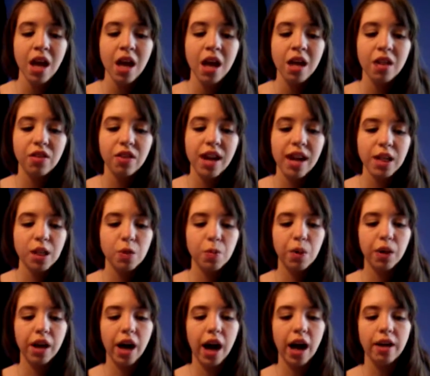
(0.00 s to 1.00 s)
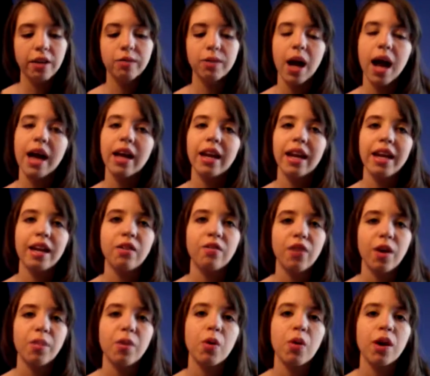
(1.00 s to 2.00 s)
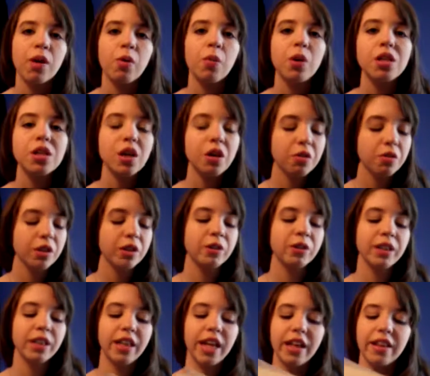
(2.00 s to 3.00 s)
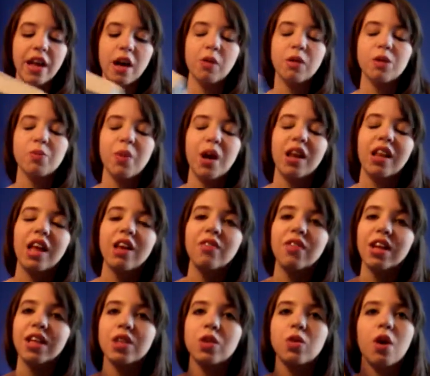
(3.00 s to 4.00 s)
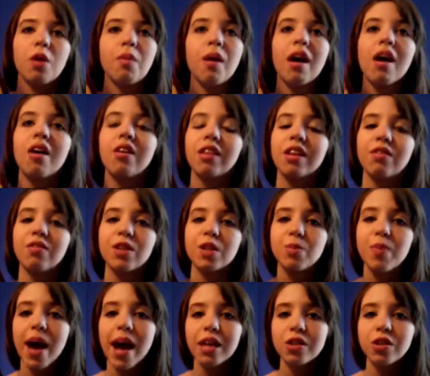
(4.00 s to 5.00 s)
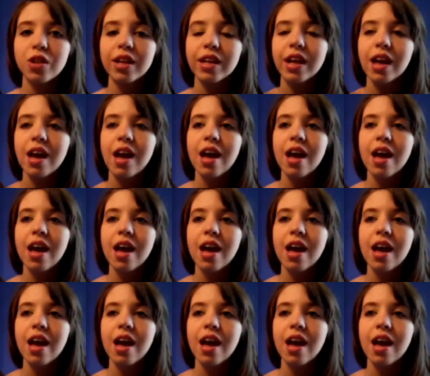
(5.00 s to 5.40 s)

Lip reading: The next book I read in February was a reread, and that was My Life Next Door by Huntley Fitzpatrick.